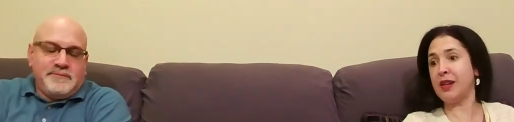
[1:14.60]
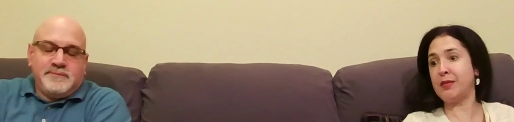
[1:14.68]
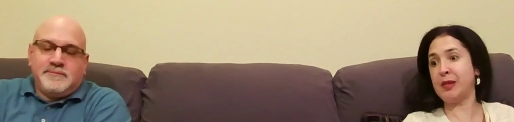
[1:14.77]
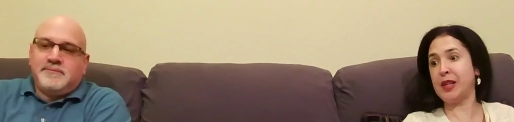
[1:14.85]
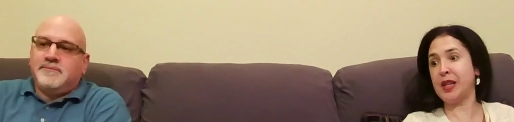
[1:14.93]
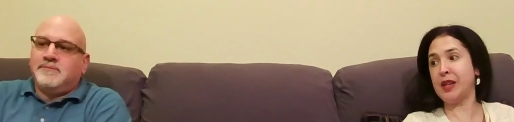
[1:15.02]
Speaker 1: of
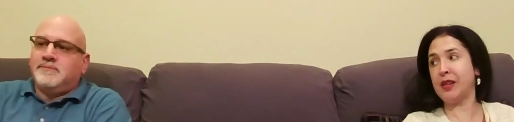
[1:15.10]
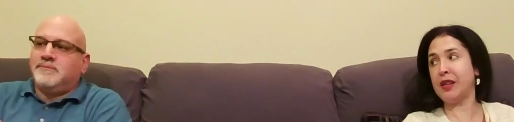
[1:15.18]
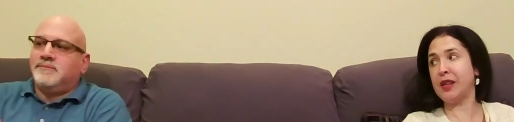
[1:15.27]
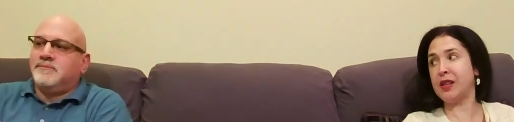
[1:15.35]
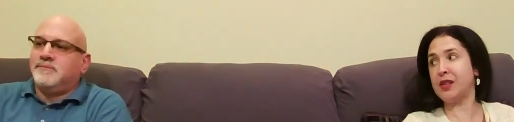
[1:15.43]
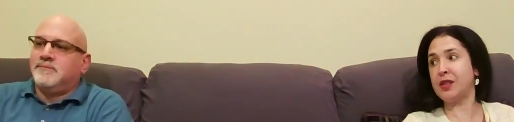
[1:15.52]
money
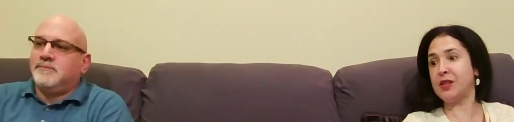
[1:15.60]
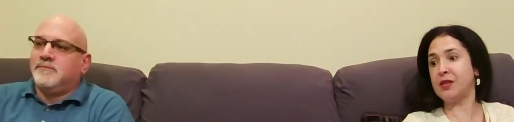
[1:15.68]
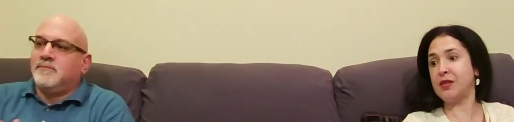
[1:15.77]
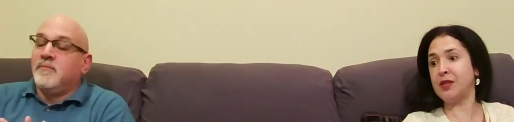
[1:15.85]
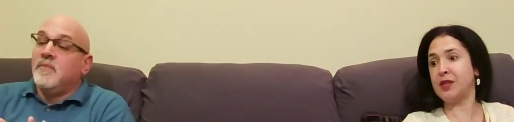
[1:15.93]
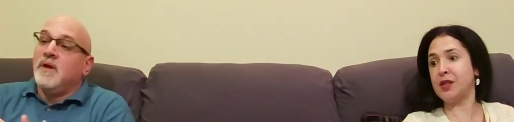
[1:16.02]

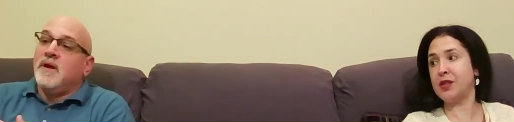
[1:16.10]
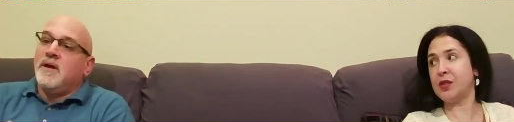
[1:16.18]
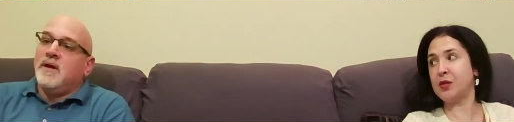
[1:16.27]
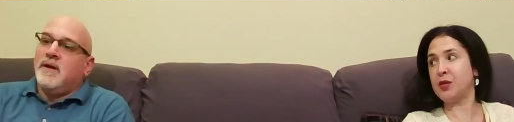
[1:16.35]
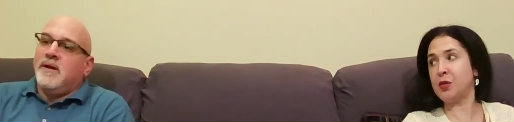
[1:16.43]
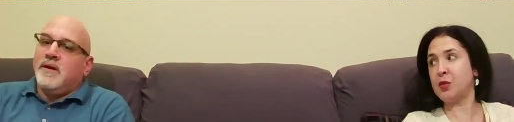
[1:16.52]
unless there's
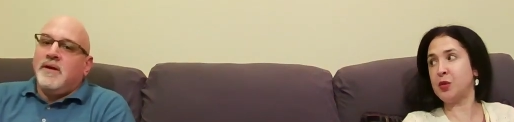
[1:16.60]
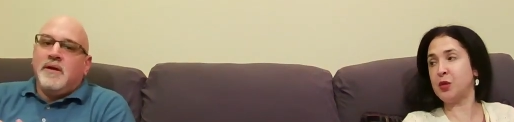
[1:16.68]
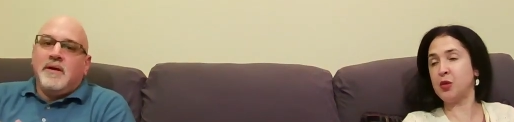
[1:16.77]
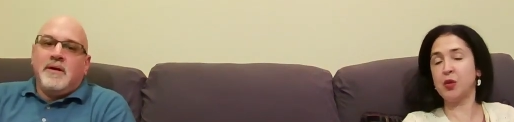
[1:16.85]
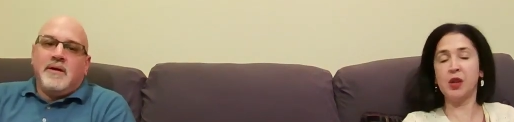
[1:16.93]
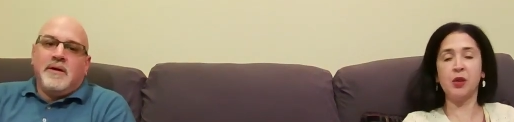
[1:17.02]
some sort
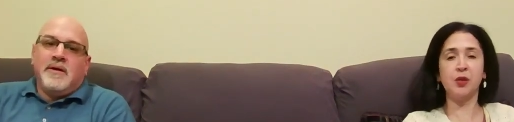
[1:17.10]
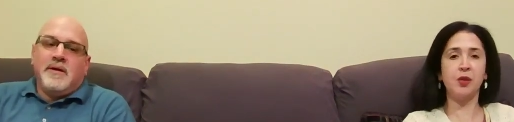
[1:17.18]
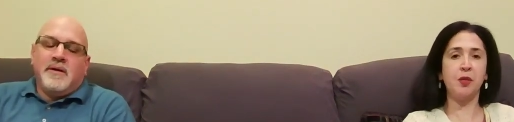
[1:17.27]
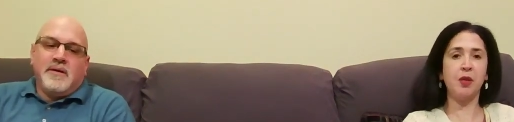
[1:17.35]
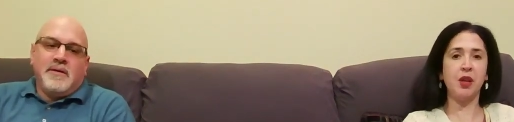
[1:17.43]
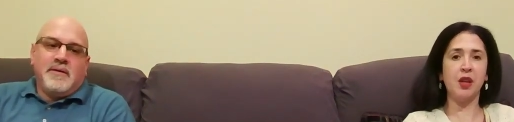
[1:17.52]
of trick or
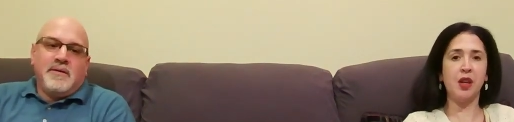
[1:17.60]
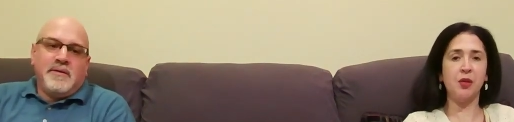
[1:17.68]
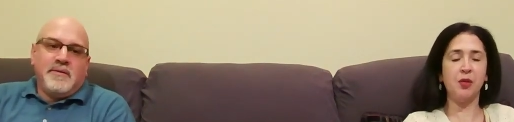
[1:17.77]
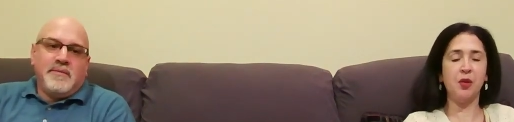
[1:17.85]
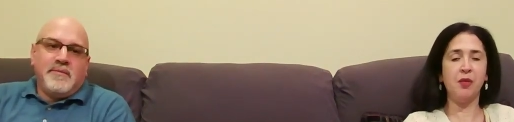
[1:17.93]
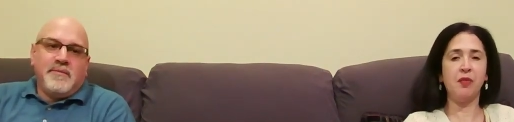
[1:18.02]
something. I
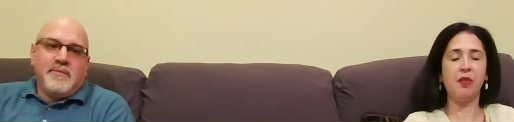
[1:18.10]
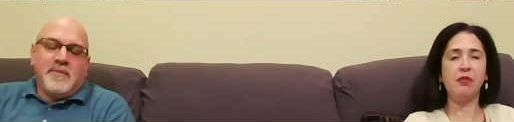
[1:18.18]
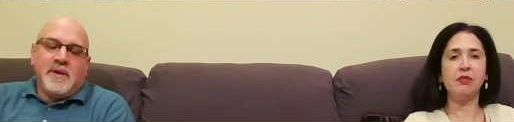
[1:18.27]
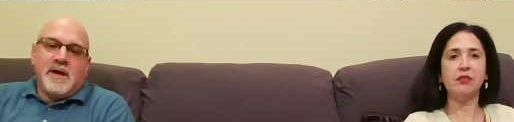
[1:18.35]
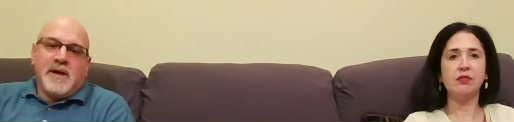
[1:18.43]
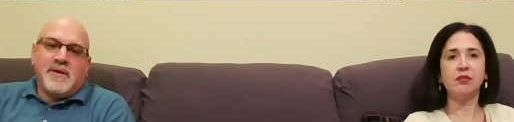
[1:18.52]
don't know.
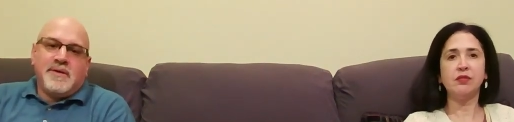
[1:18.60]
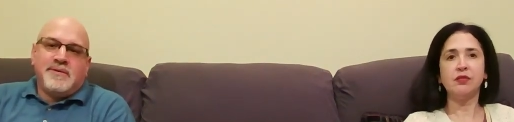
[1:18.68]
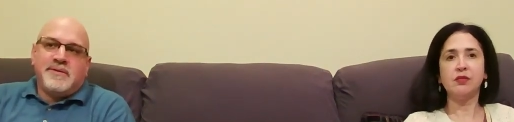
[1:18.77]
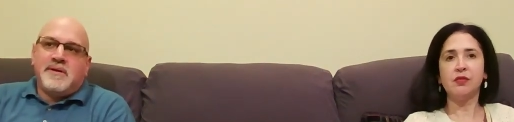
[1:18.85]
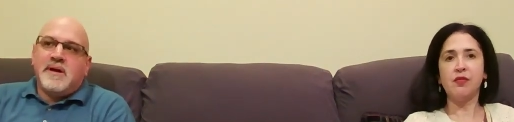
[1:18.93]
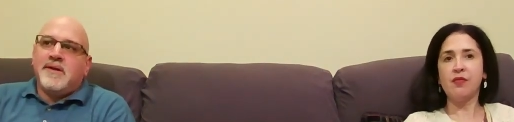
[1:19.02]
Speaker 2: Yeah,
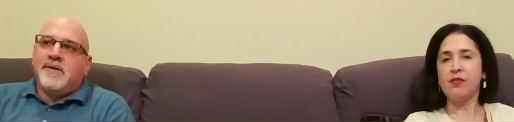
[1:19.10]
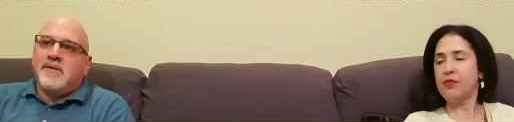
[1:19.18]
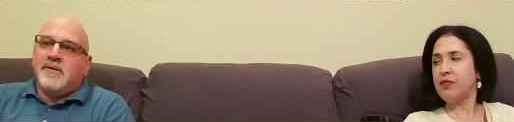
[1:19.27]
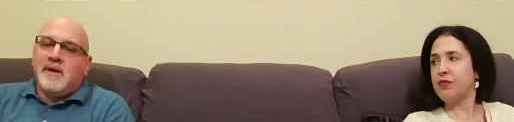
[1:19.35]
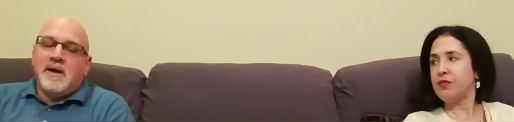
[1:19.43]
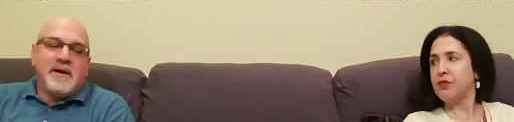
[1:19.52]
because
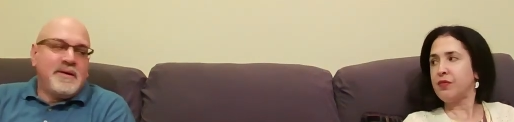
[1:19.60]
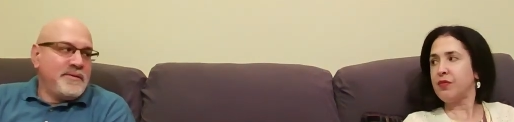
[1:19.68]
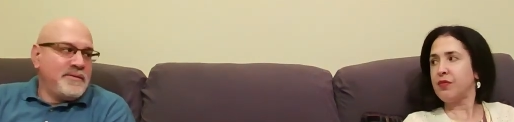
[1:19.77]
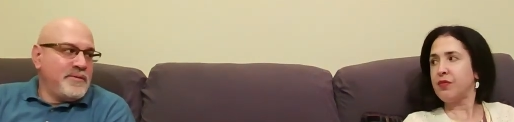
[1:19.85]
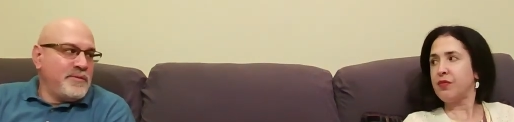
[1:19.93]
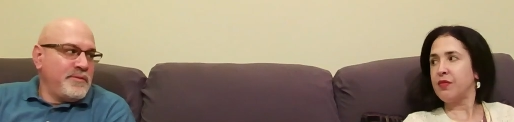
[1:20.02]
that's, yeah.
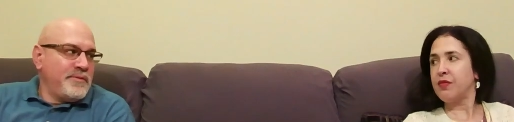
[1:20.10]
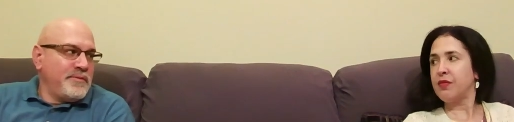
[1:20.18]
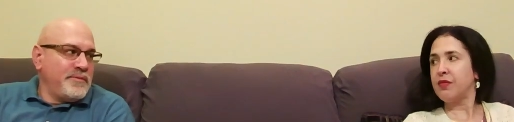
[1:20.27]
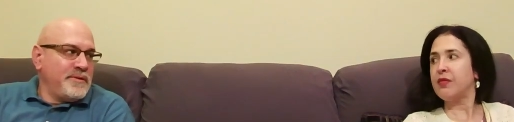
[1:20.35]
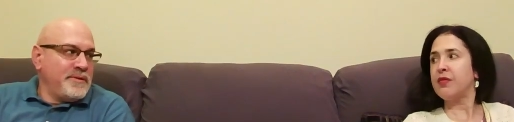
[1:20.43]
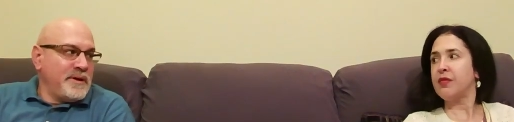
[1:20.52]
So
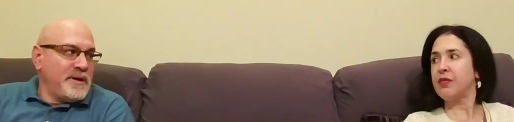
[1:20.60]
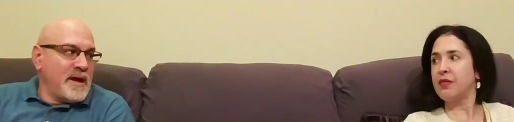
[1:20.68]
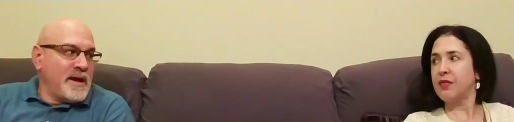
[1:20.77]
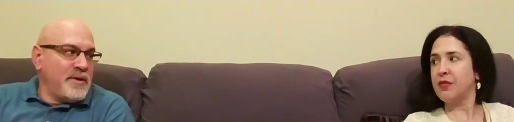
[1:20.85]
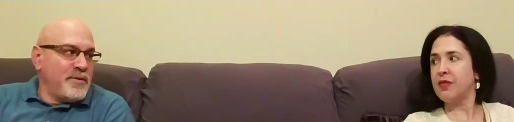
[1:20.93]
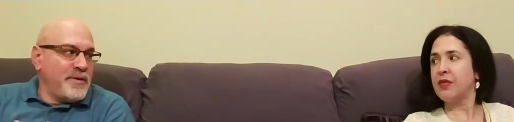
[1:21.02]
they
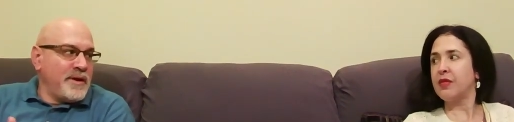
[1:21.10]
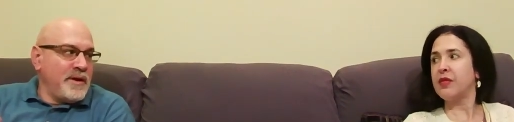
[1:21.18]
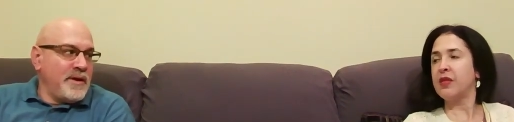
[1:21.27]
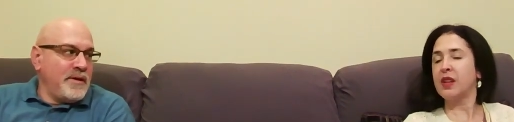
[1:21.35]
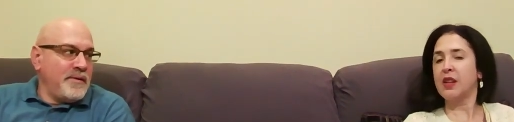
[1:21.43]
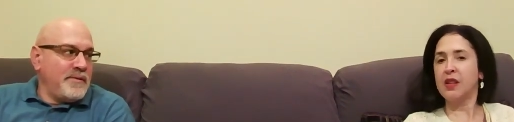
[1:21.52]
got to do
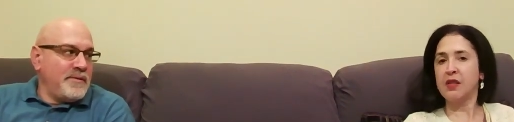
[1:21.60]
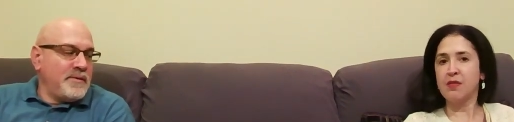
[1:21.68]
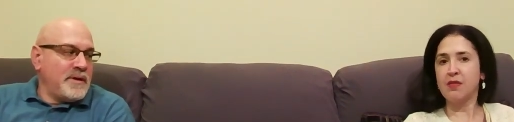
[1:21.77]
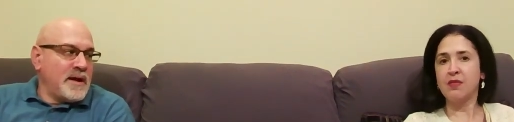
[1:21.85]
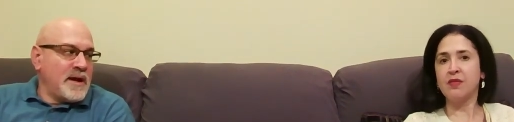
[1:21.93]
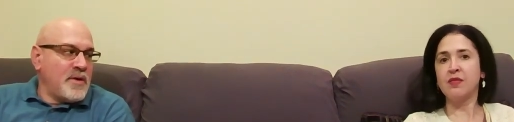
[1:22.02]

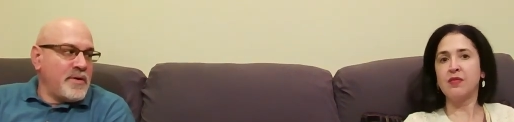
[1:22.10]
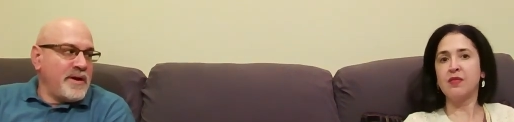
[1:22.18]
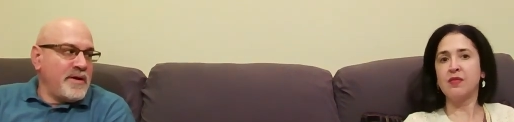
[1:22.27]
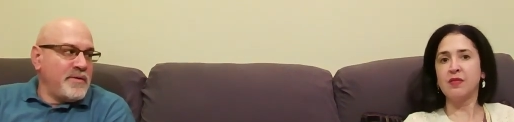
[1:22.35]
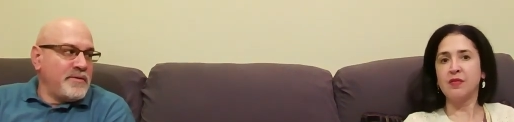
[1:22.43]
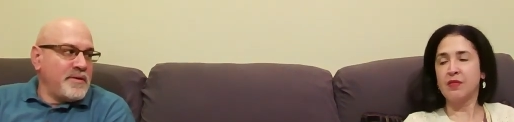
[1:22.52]
the
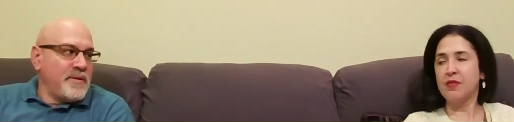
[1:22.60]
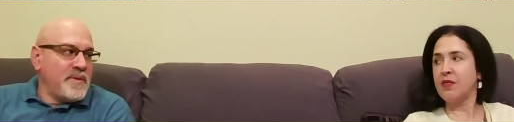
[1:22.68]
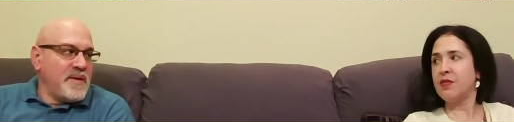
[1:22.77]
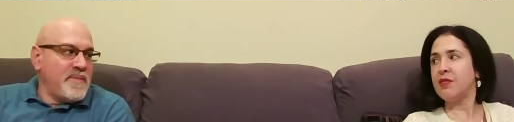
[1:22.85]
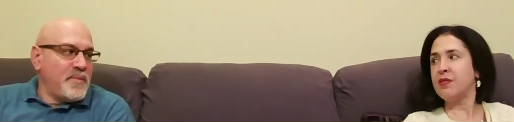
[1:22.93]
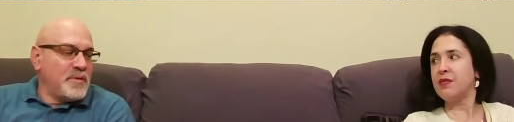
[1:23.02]
accounting on how
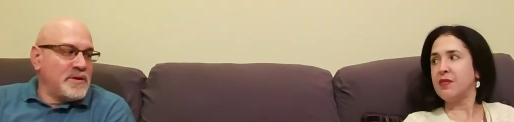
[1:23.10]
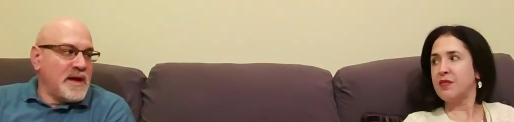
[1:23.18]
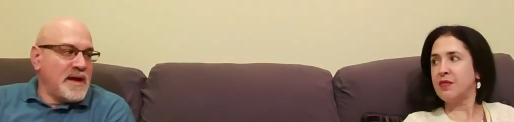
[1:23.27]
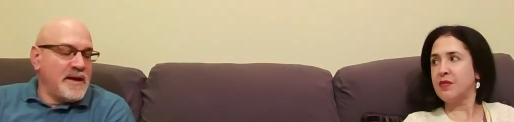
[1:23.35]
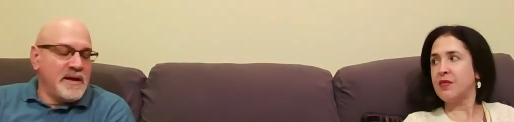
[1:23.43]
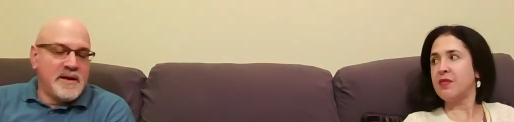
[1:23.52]
many people
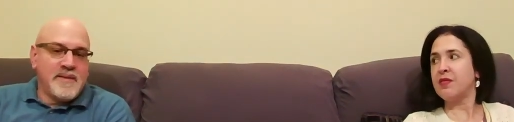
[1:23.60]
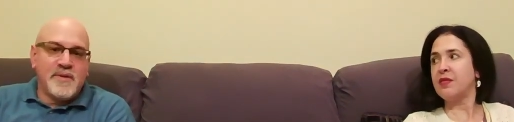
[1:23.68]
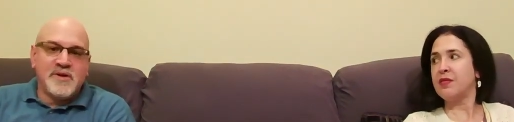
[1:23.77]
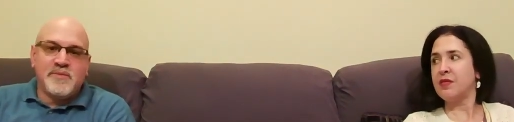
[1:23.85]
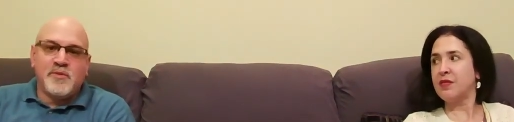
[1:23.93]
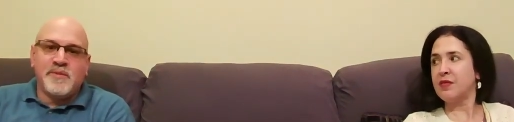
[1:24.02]
died and how much more